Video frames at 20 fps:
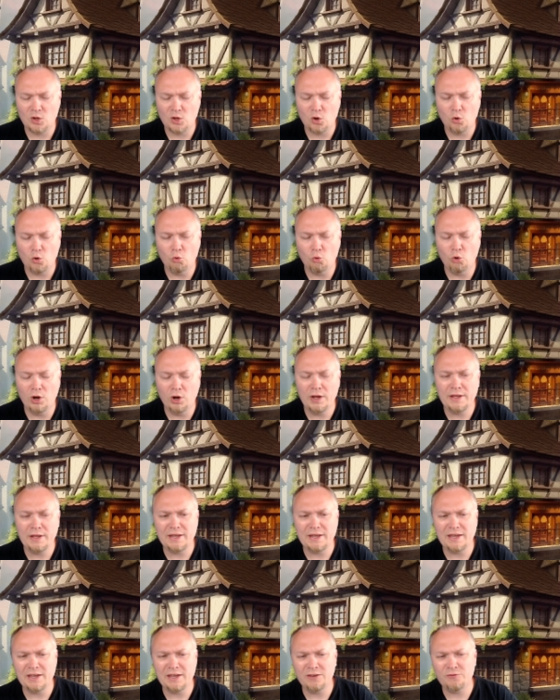What
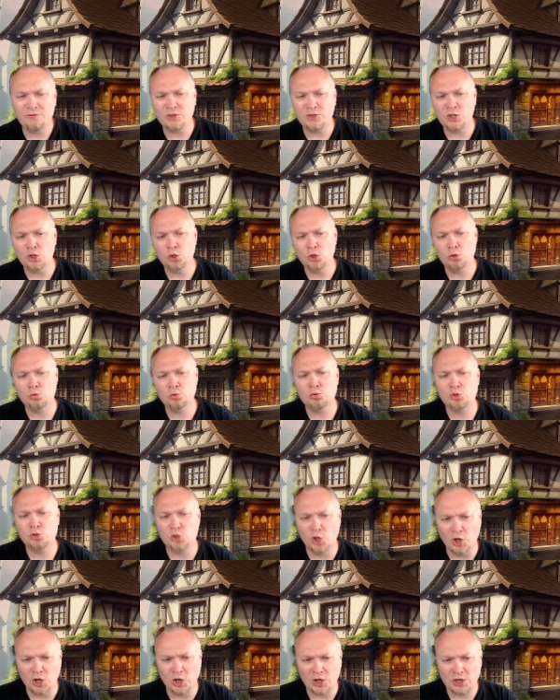if you
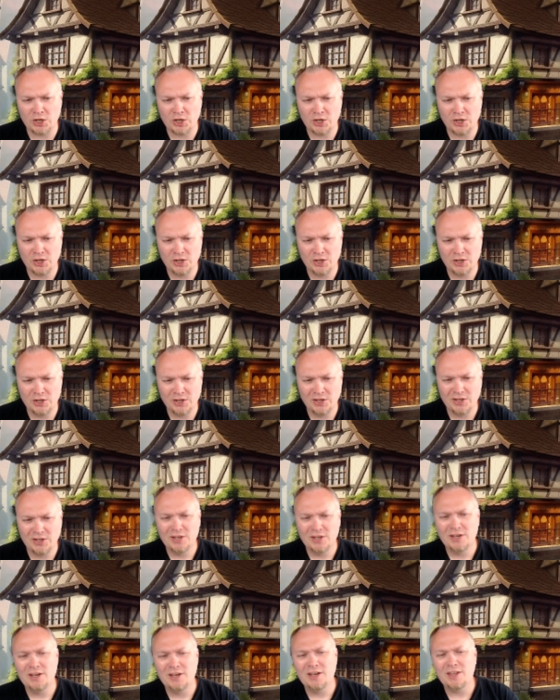took
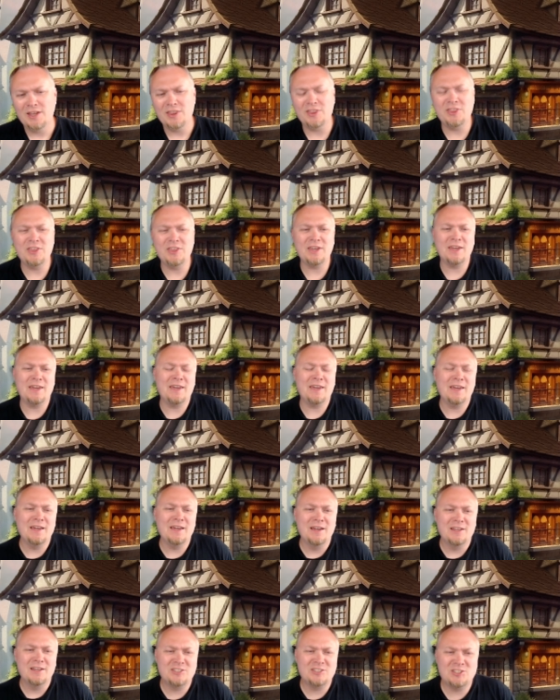
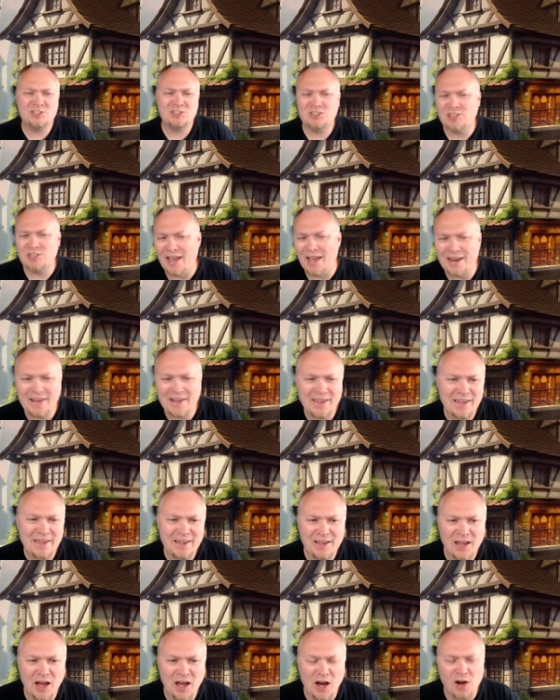the
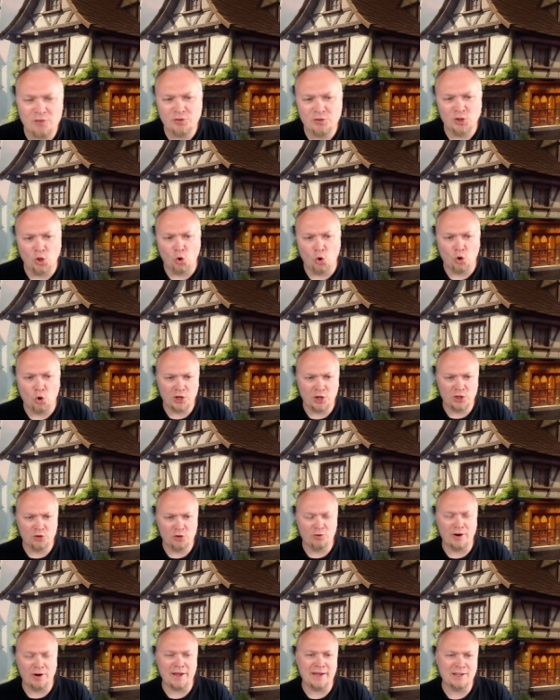setting of Lord of
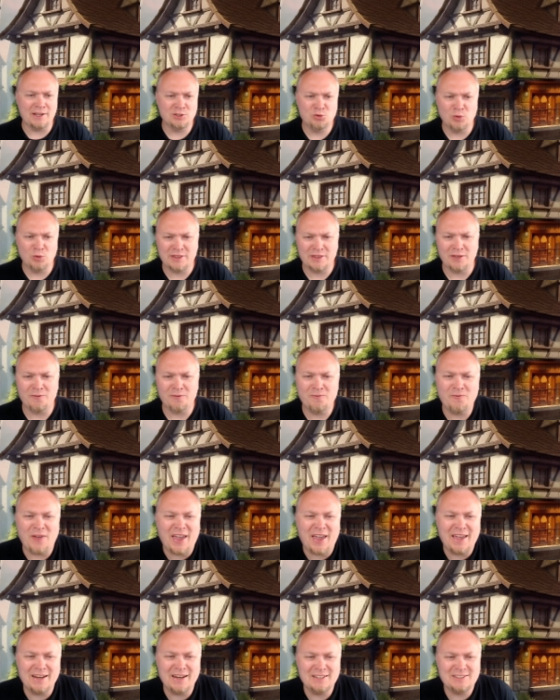the Rings with the
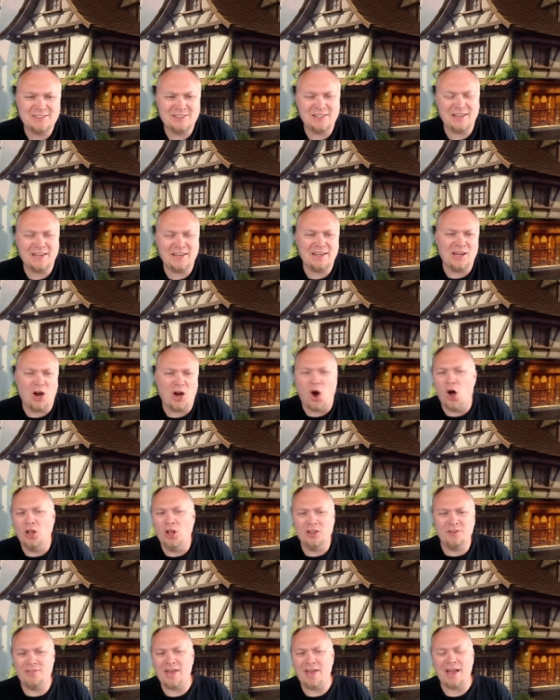fantasy,
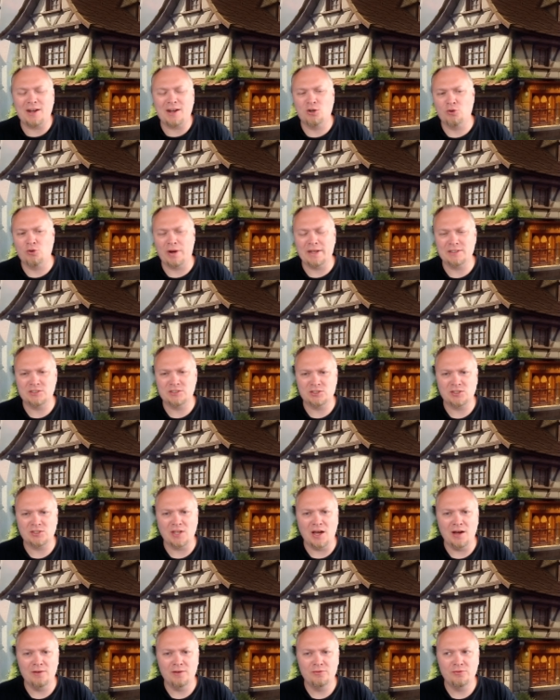all of that great stuff,